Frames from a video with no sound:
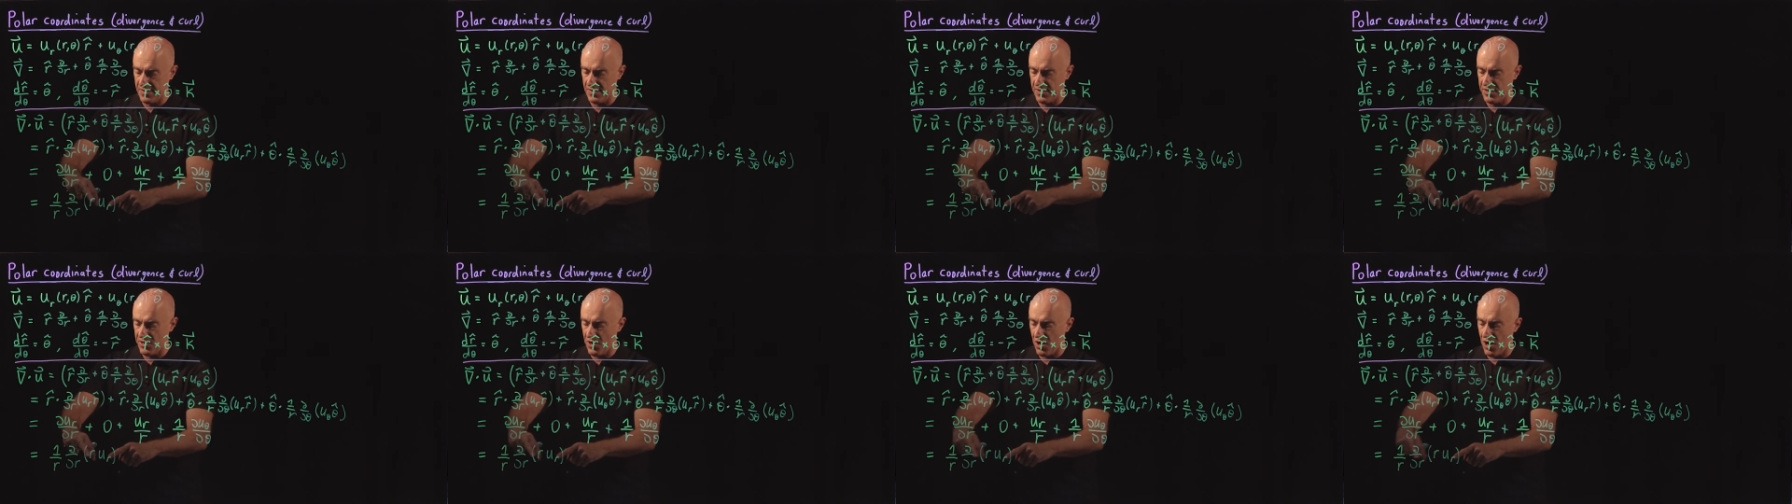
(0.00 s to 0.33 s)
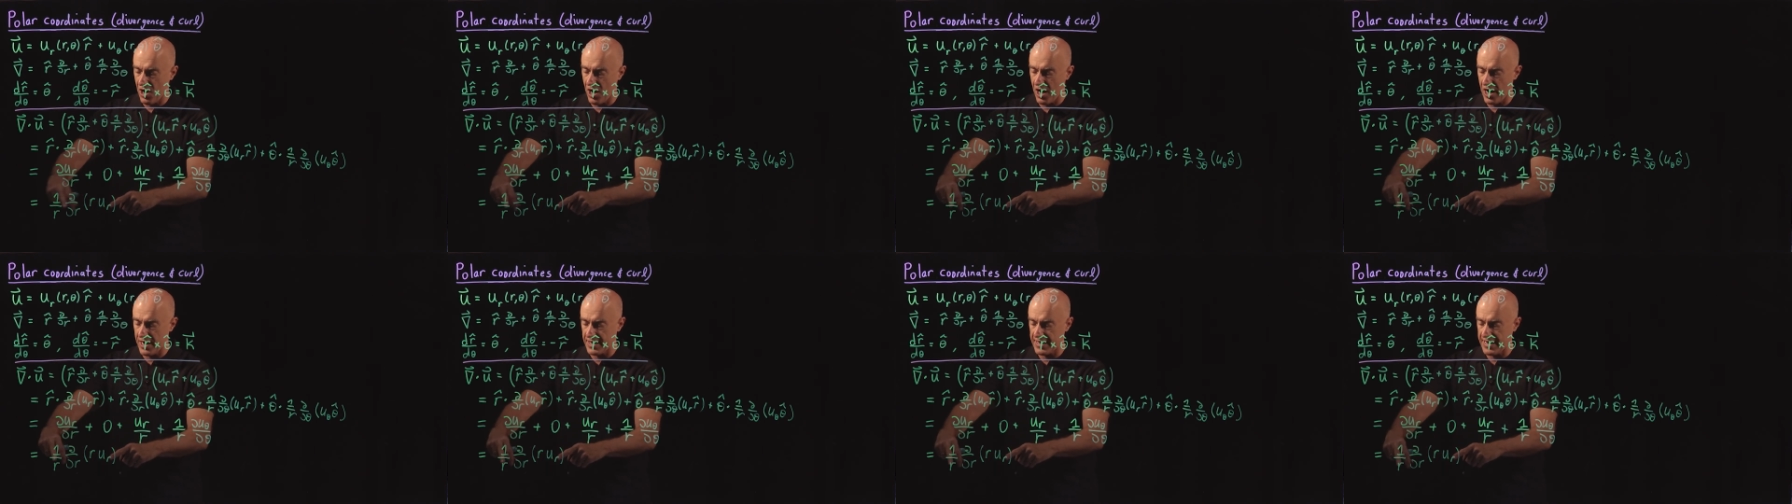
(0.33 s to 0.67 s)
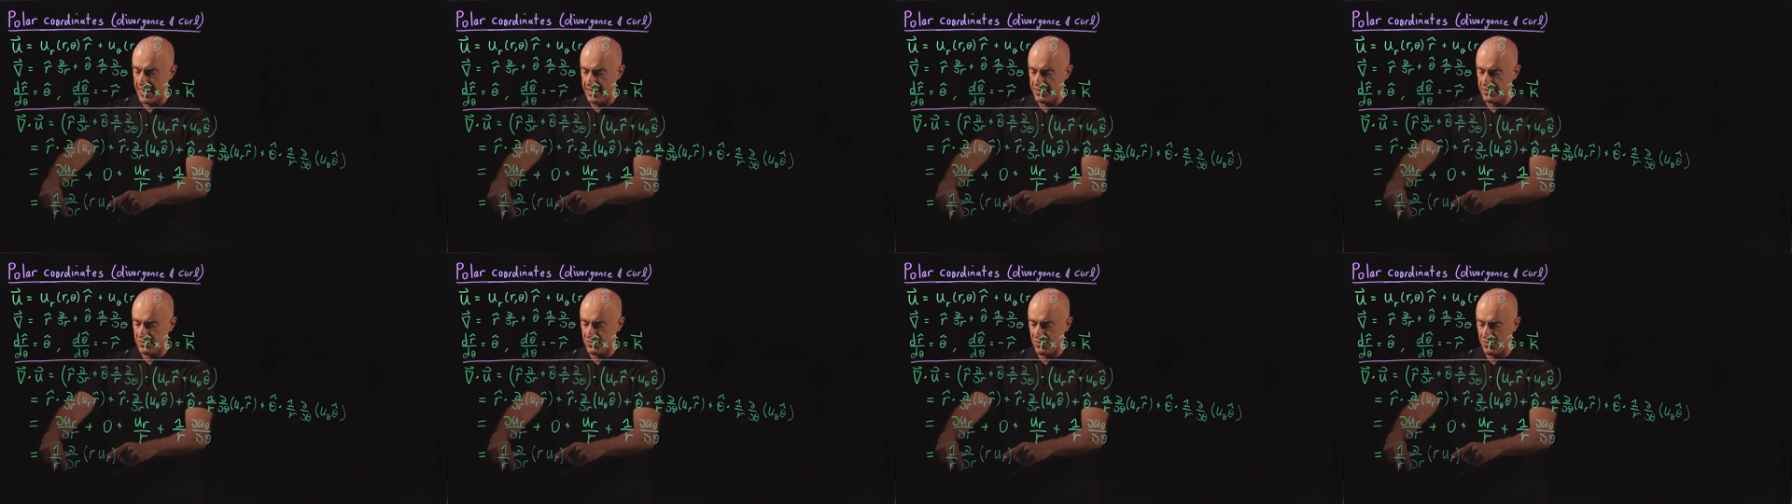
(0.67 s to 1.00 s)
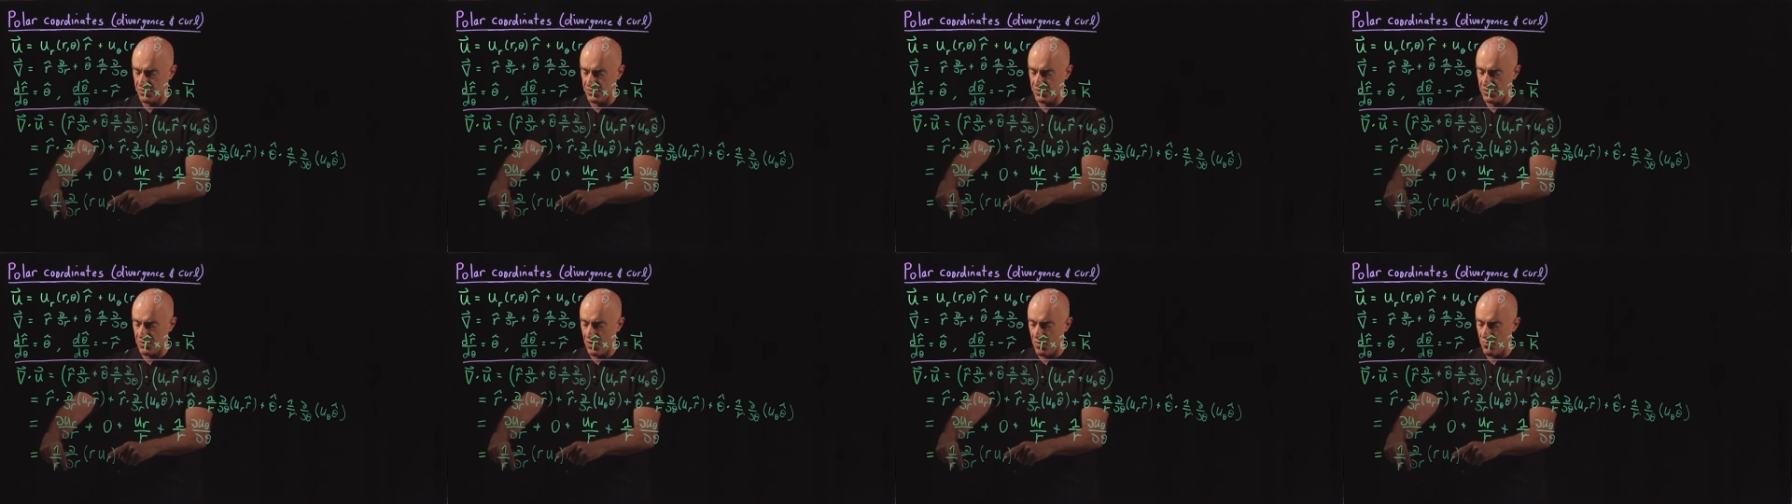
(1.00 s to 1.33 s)
The r
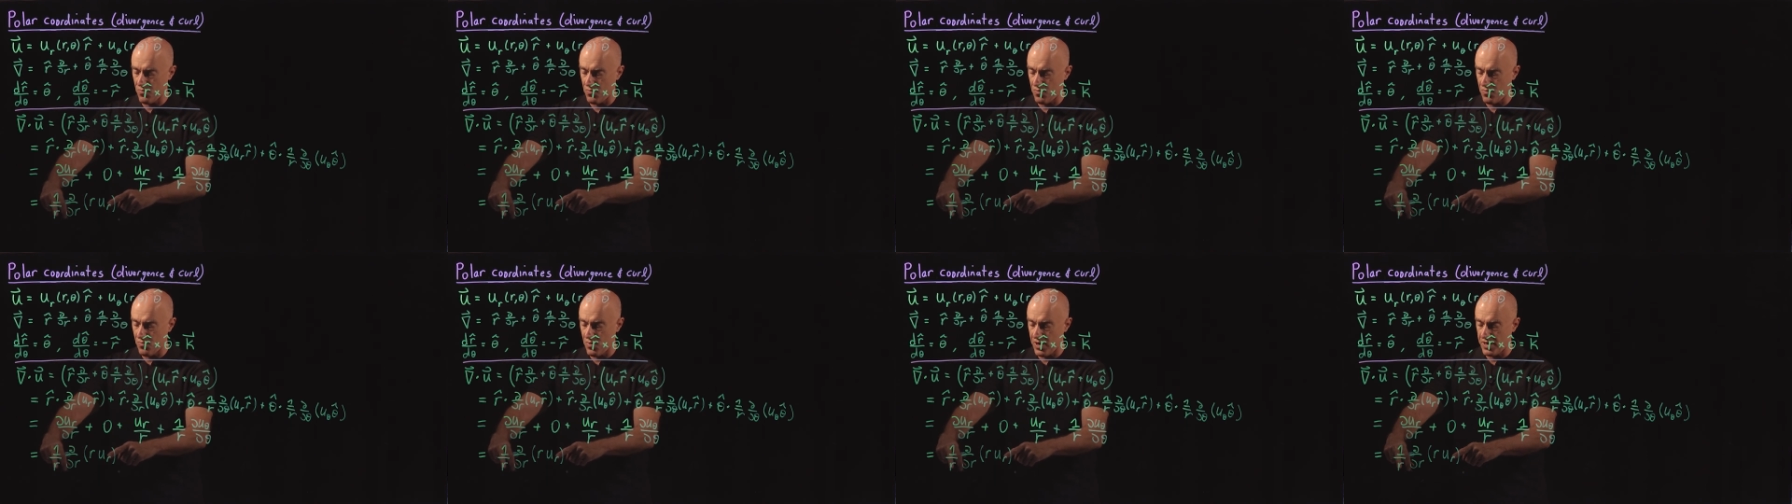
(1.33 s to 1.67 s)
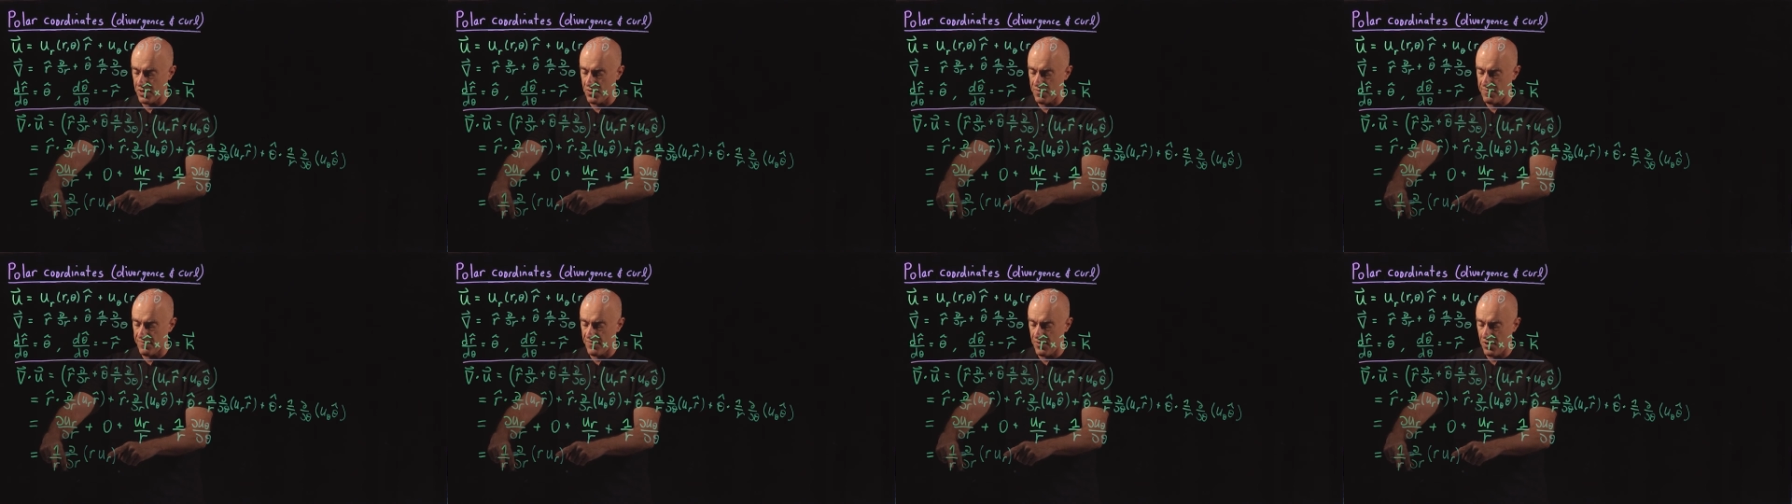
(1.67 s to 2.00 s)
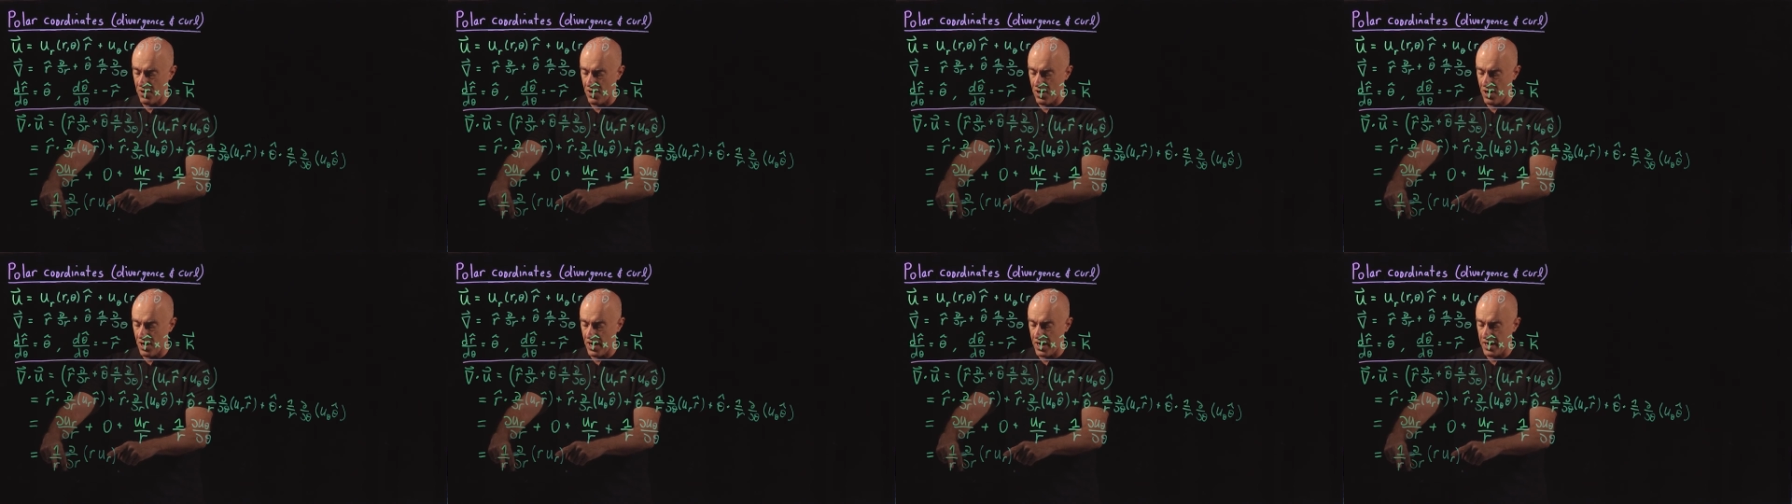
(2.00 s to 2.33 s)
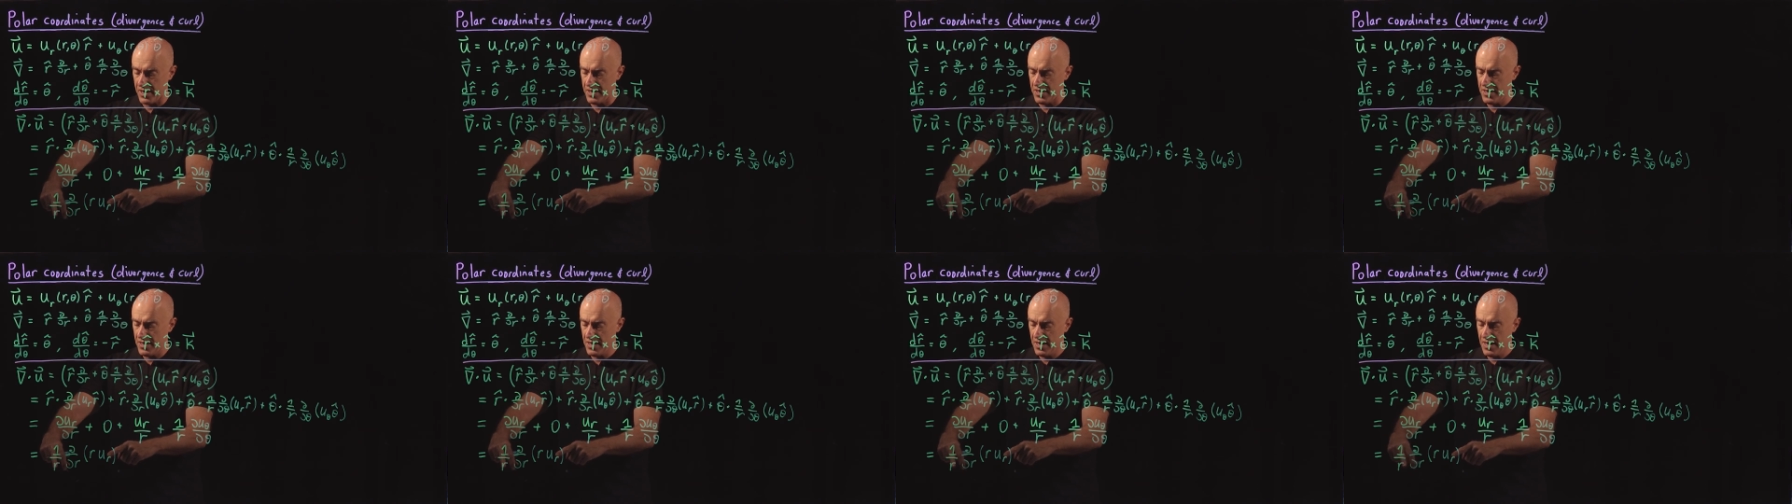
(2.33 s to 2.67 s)
cancels 1 over r.